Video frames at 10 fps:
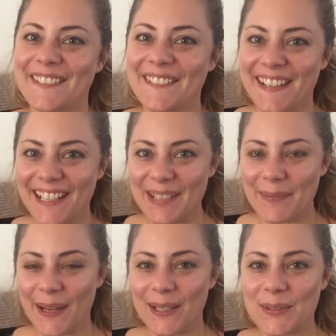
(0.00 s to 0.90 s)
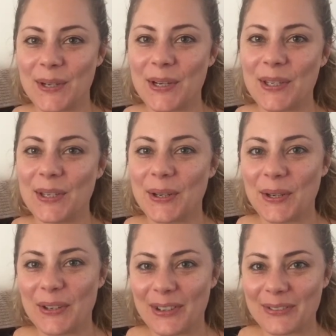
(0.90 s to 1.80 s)
You finally picked one, you
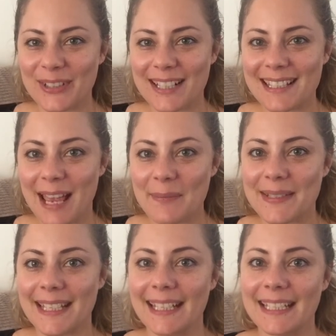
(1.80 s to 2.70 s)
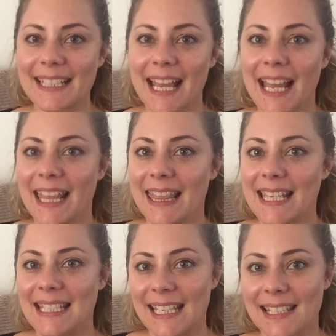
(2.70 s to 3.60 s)
got your offer accepted,
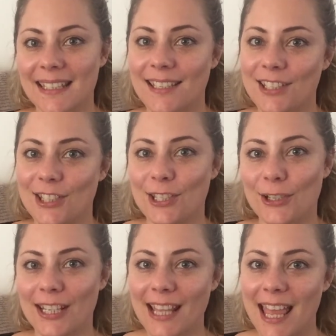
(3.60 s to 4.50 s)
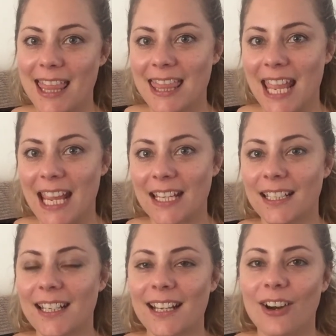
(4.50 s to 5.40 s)
and the solicitors are doing their
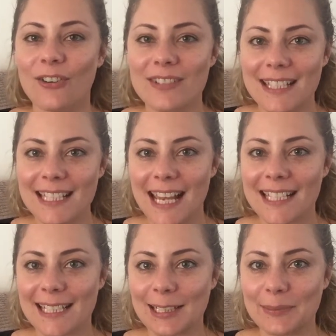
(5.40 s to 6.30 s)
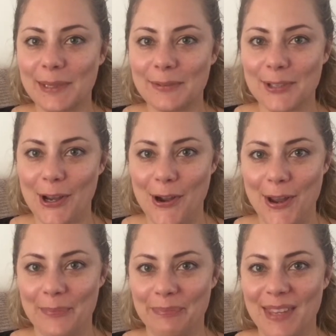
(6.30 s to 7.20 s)
thing. Obviously takes a little bit of time.